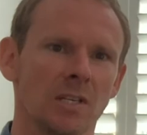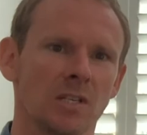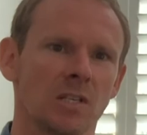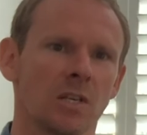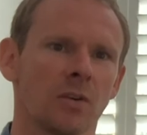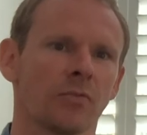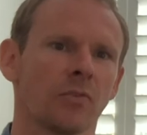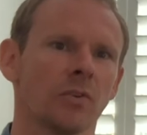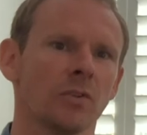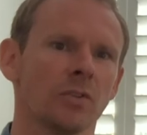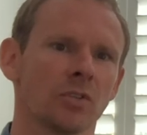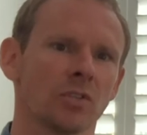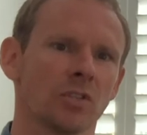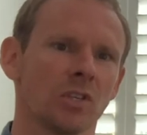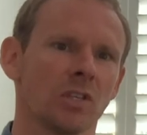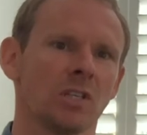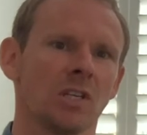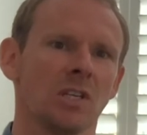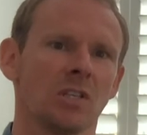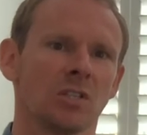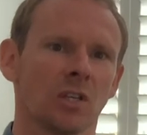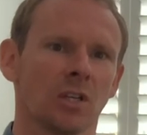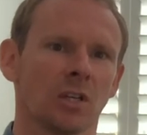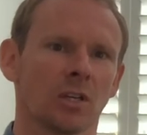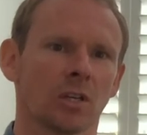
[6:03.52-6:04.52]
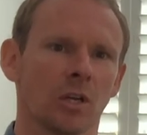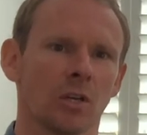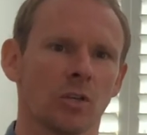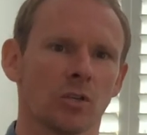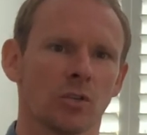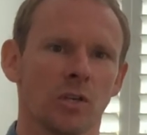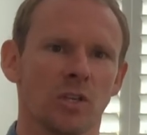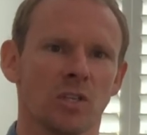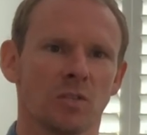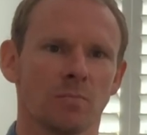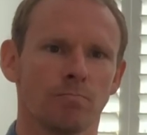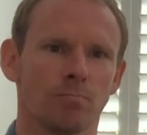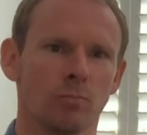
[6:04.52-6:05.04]
different cities and
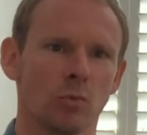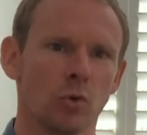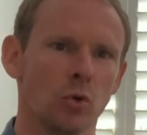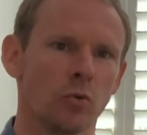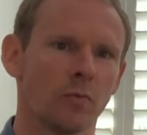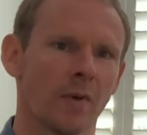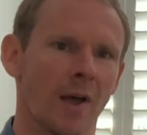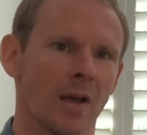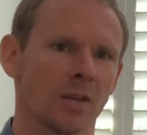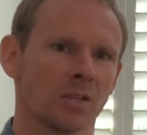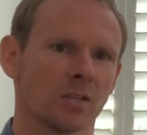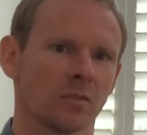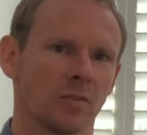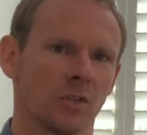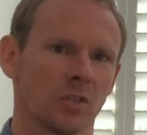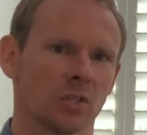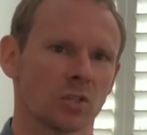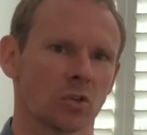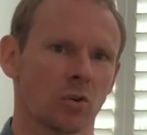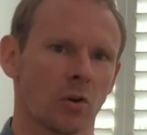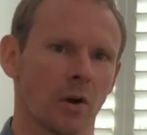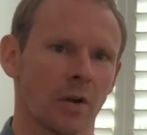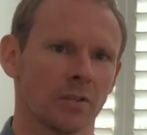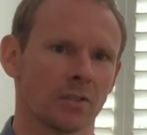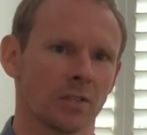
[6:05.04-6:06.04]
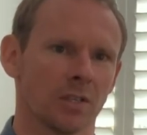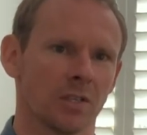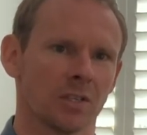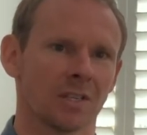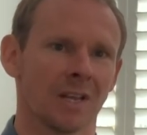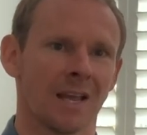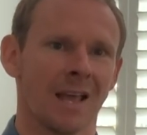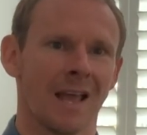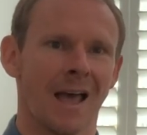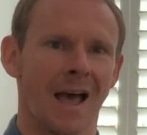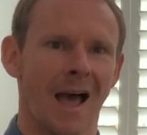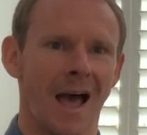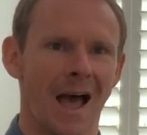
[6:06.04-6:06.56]
countries move out of this crisis
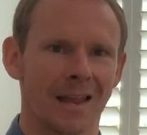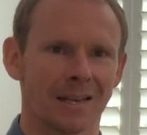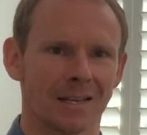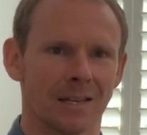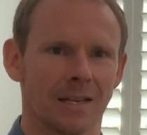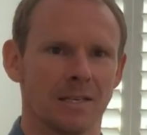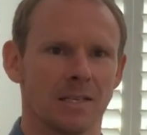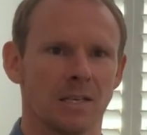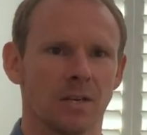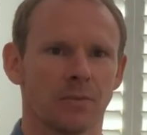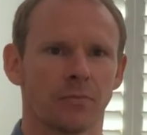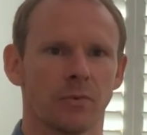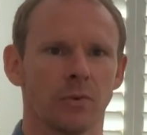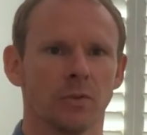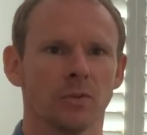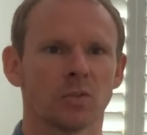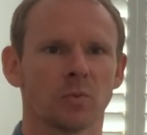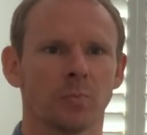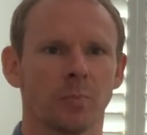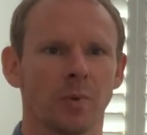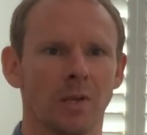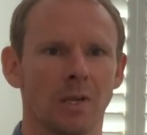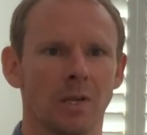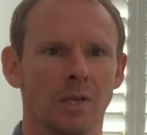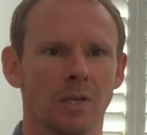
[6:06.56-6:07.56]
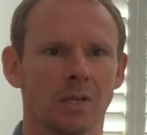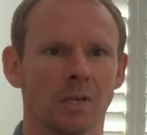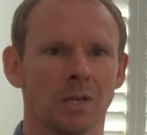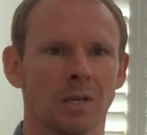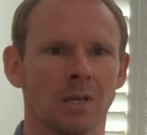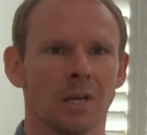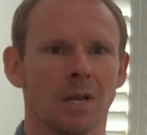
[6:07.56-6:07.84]
at a different speed.